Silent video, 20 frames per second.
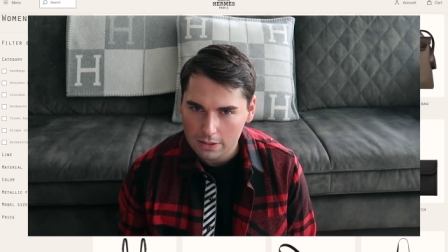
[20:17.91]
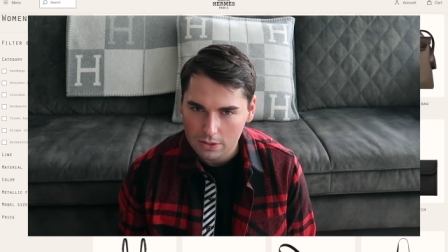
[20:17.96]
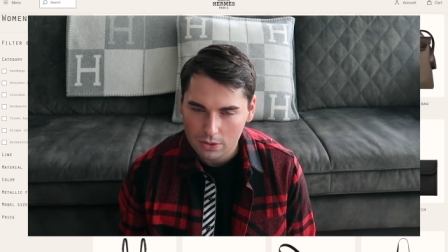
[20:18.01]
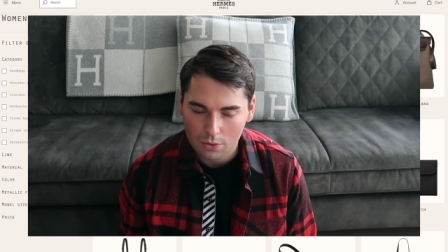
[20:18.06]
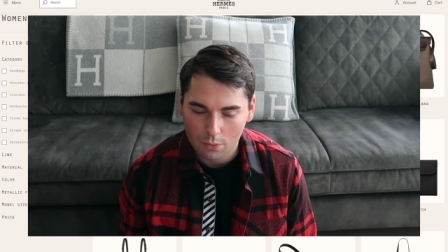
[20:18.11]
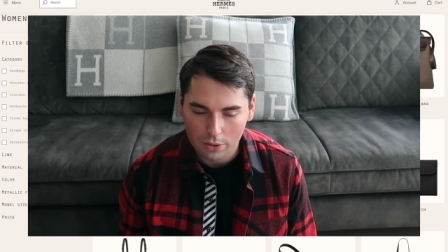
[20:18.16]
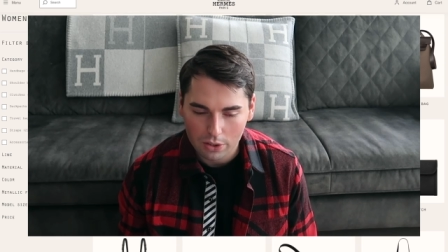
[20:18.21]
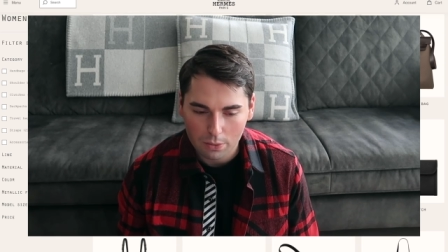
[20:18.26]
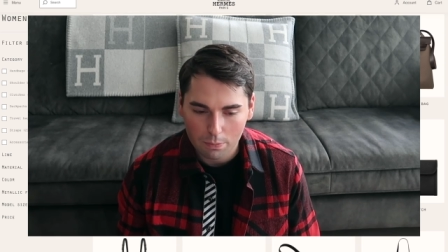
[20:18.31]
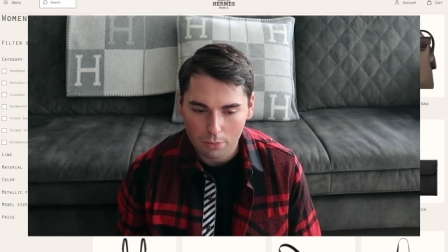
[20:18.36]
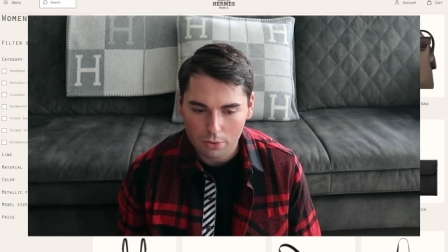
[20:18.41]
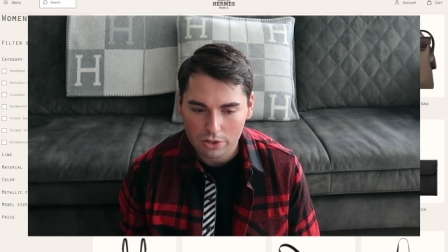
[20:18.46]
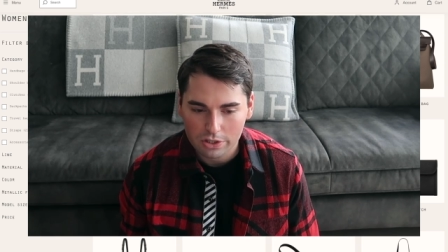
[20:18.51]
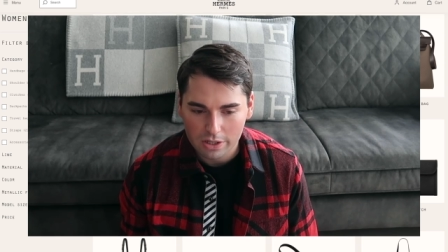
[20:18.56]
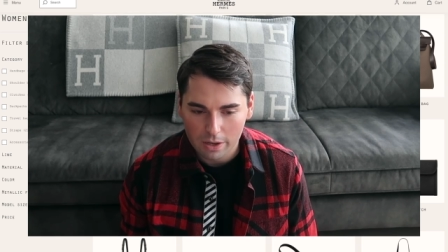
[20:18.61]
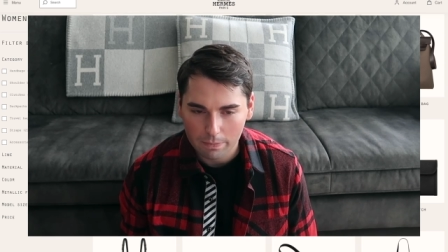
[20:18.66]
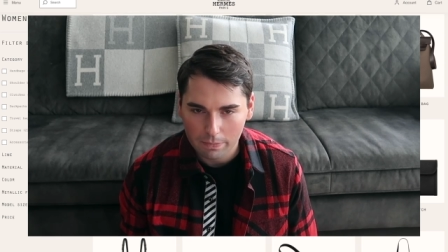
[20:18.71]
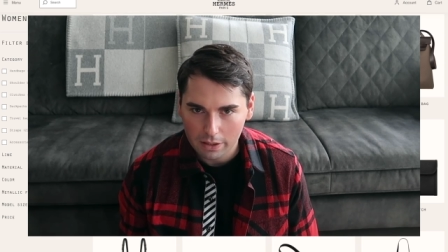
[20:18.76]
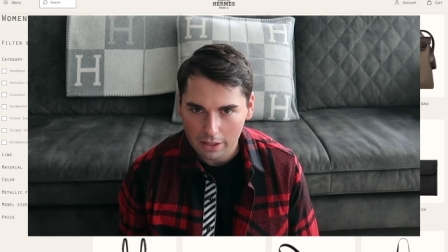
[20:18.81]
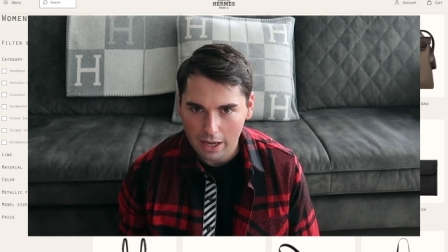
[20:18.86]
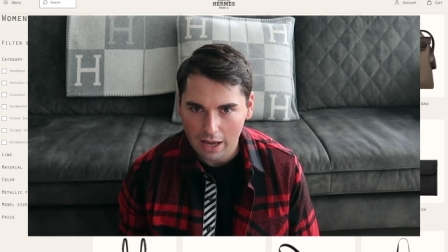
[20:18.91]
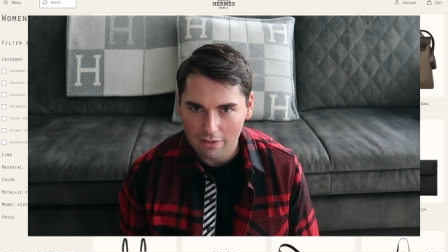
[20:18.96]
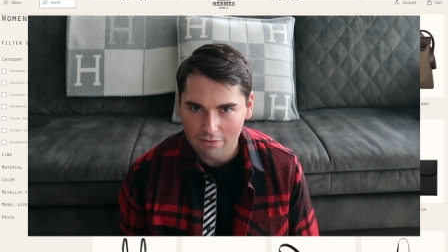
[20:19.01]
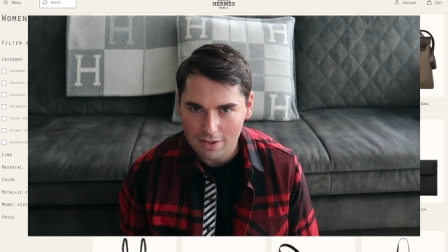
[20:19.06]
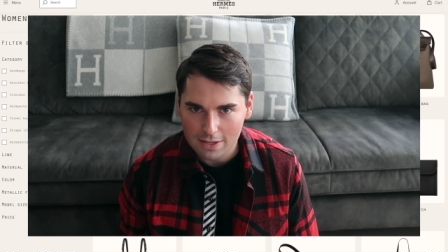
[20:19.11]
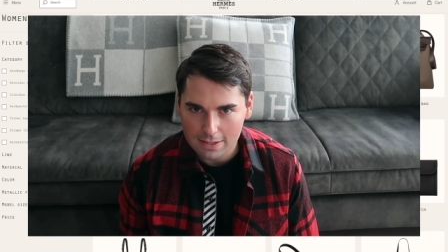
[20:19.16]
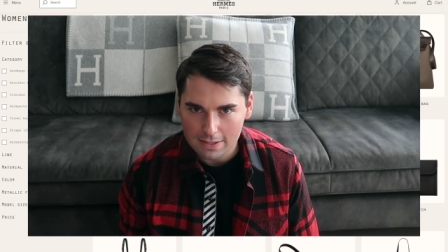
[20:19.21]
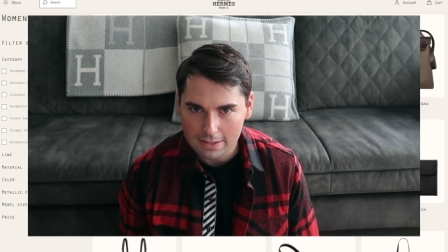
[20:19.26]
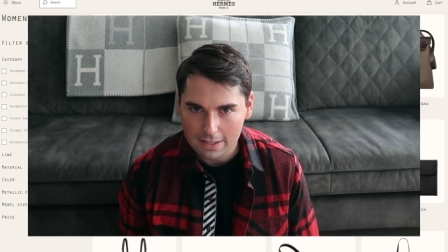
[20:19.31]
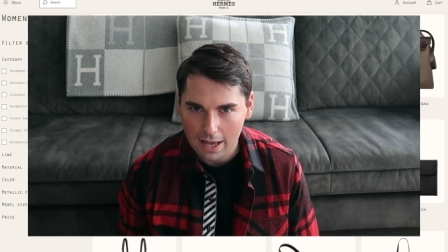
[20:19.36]
so when you put something heavy
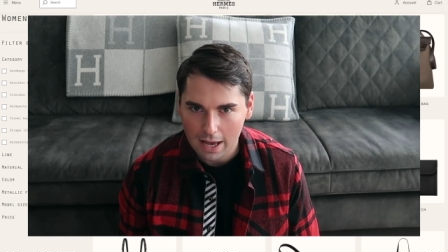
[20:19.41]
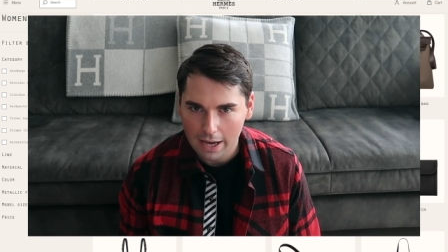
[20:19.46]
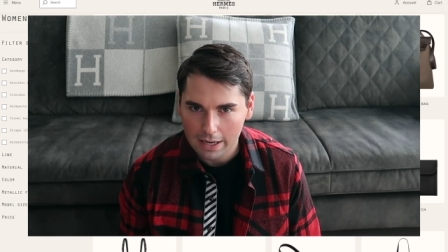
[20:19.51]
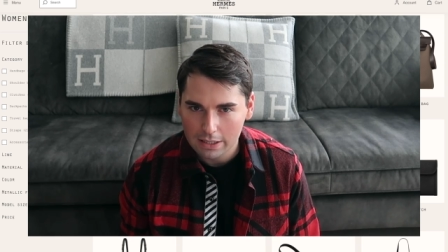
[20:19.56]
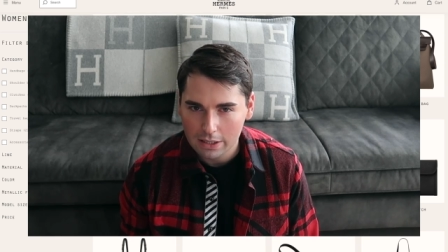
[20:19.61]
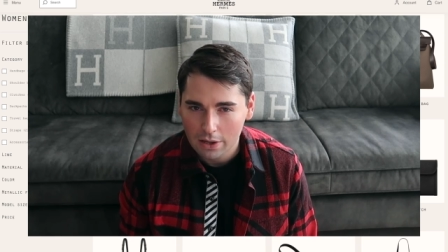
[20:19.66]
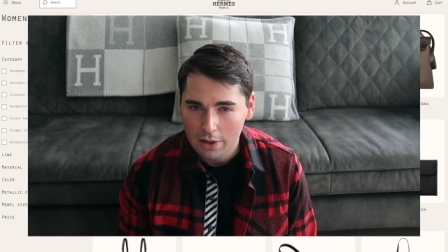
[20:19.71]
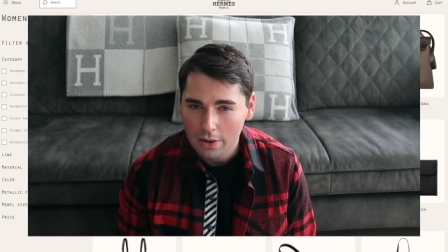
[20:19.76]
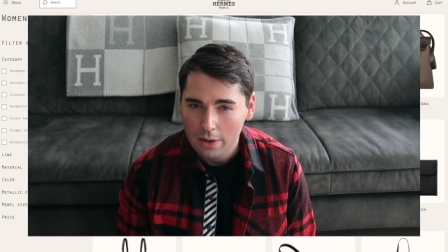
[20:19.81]
inside,